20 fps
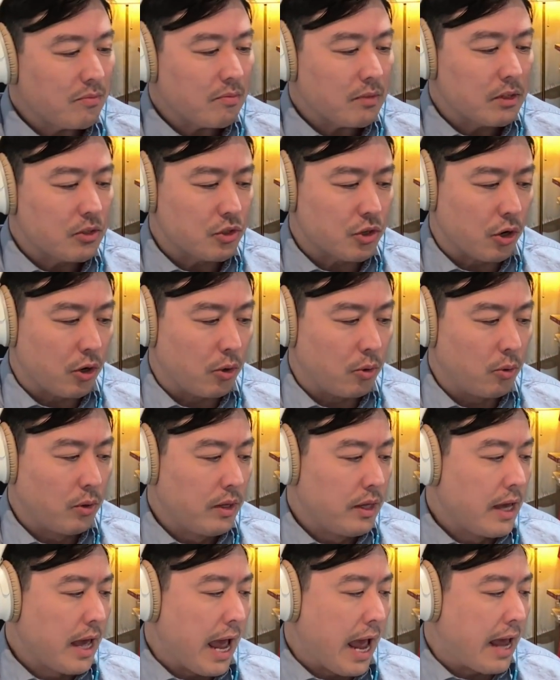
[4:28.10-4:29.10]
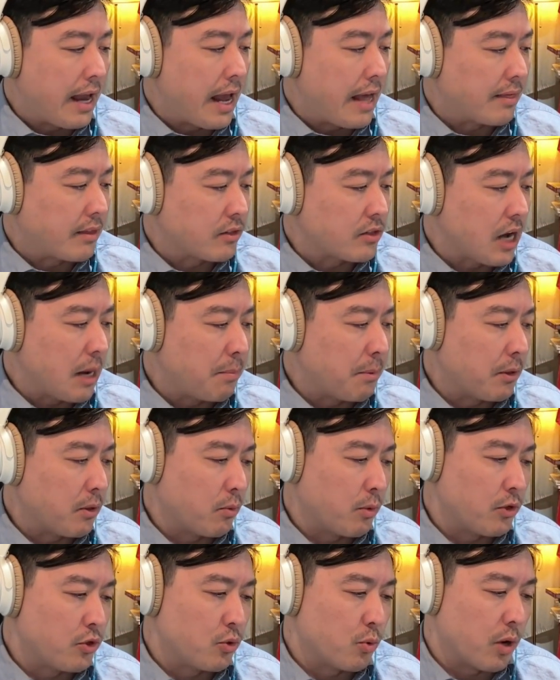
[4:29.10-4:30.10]
So, and at the top of the
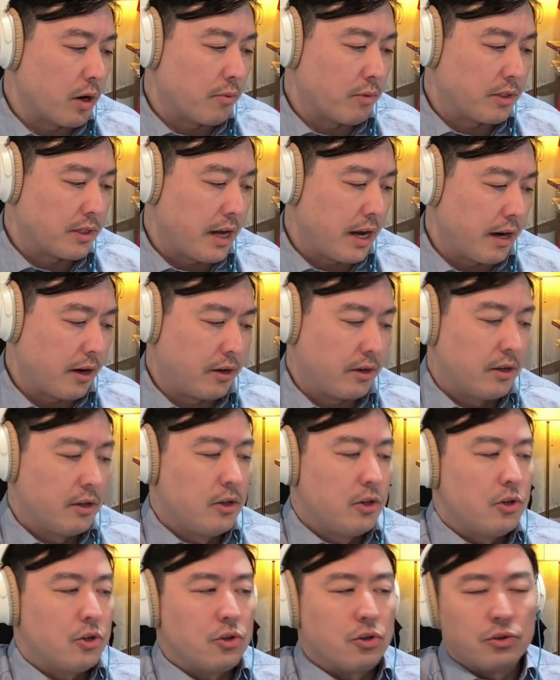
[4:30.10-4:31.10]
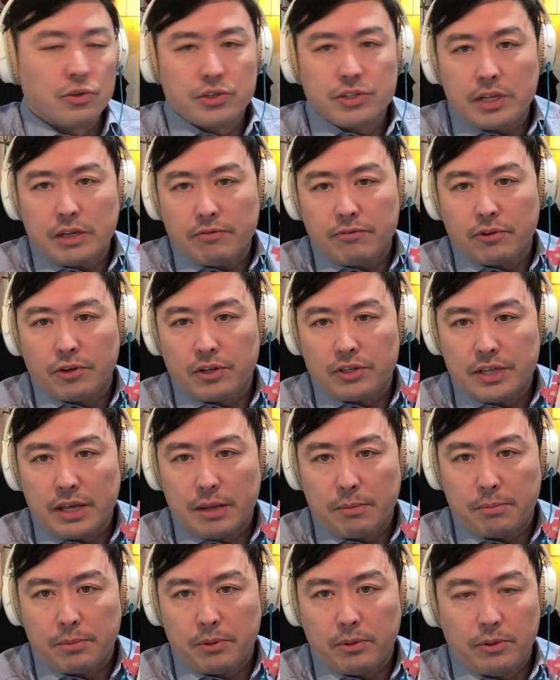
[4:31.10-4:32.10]
ones who are retired, you'll see, for
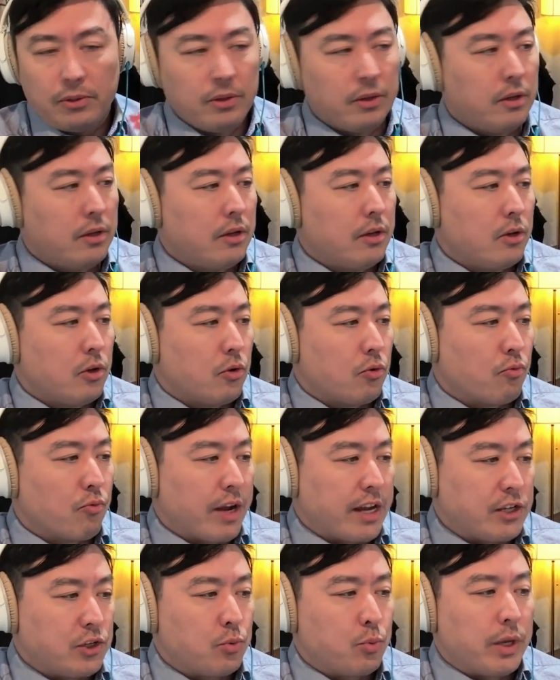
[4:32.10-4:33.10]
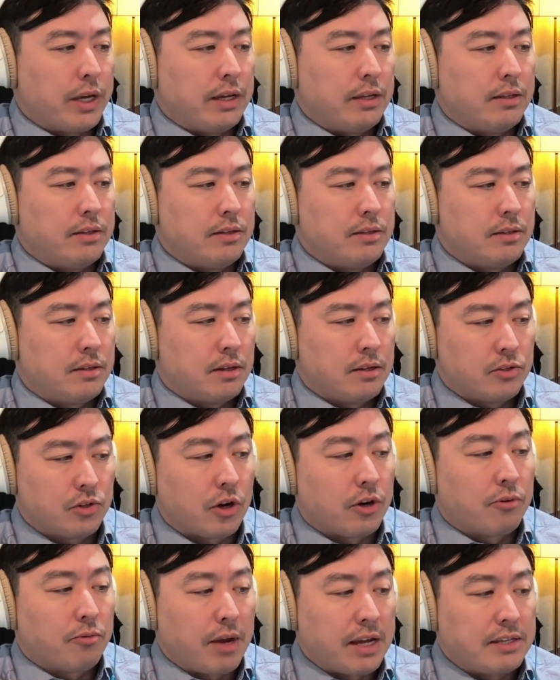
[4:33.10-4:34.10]
example, races, wins,
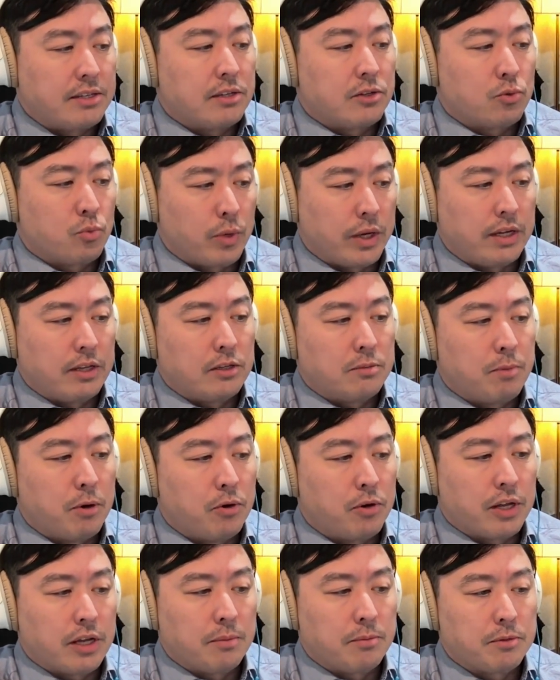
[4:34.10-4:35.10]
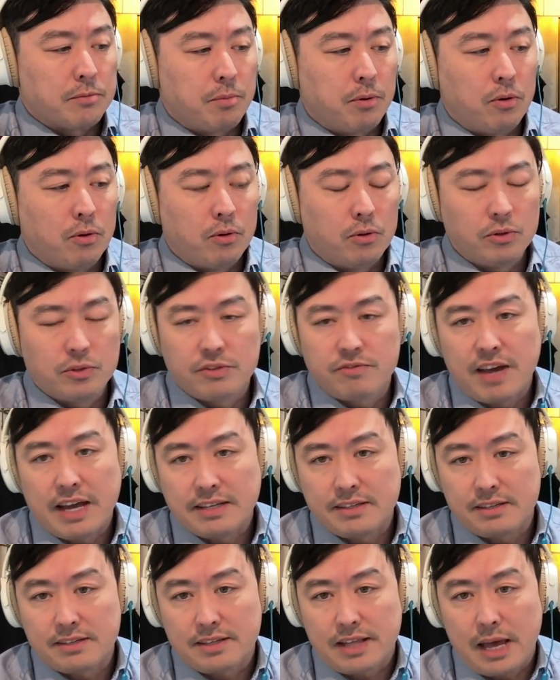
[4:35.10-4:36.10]
podiums, poles,
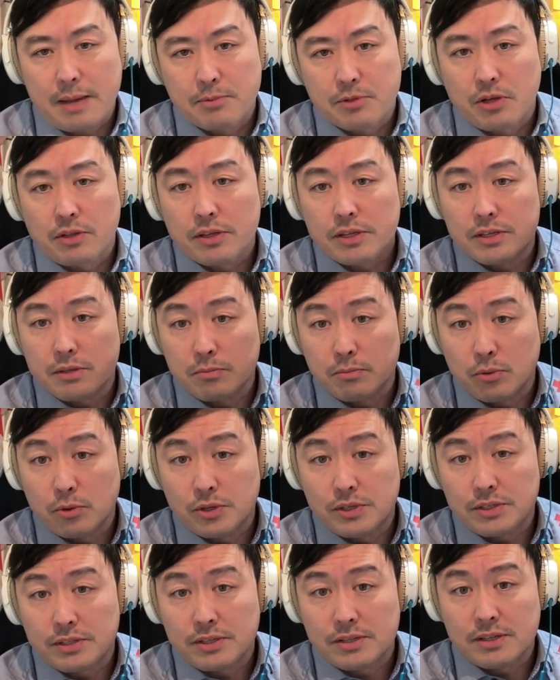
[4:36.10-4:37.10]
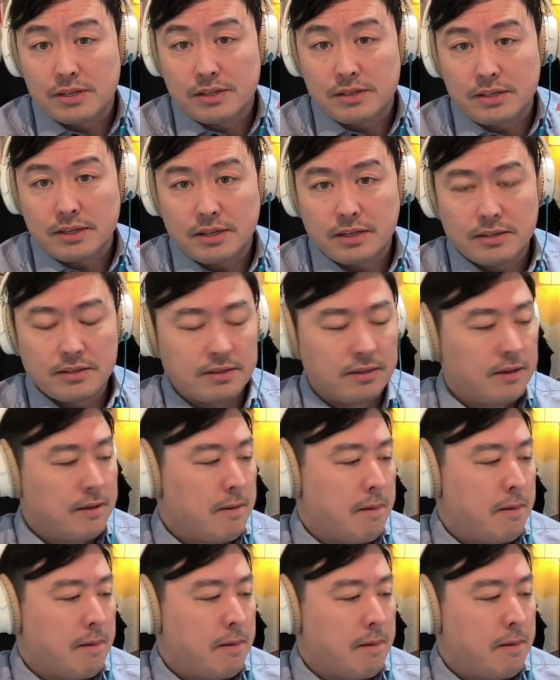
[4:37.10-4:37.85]
fastest laps, all these important statistics.